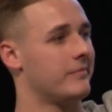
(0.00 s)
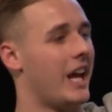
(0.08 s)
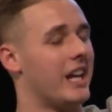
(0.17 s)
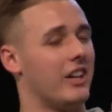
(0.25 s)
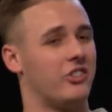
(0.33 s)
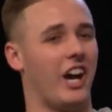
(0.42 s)

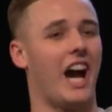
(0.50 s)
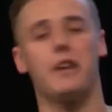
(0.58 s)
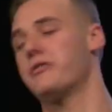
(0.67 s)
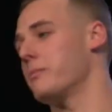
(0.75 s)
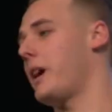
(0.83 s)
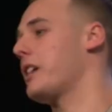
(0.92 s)
and he died
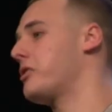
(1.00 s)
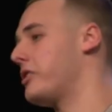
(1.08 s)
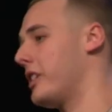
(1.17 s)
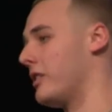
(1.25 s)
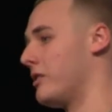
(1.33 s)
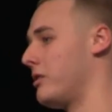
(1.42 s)
for my
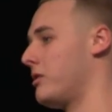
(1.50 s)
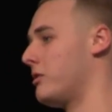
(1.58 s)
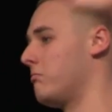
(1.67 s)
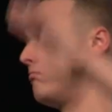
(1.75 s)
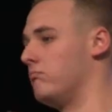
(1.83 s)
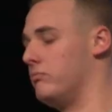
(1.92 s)
sins,
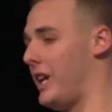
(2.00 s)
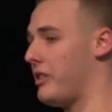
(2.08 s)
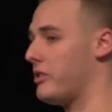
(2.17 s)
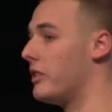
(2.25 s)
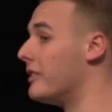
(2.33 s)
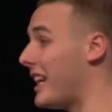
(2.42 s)
and that's
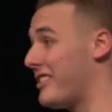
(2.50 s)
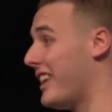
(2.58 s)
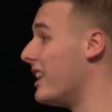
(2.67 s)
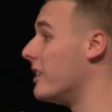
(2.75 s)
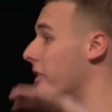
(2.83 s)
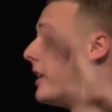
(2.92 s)
the
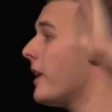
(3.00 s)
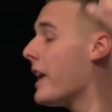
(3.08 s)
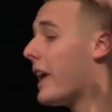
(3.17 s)
end of it.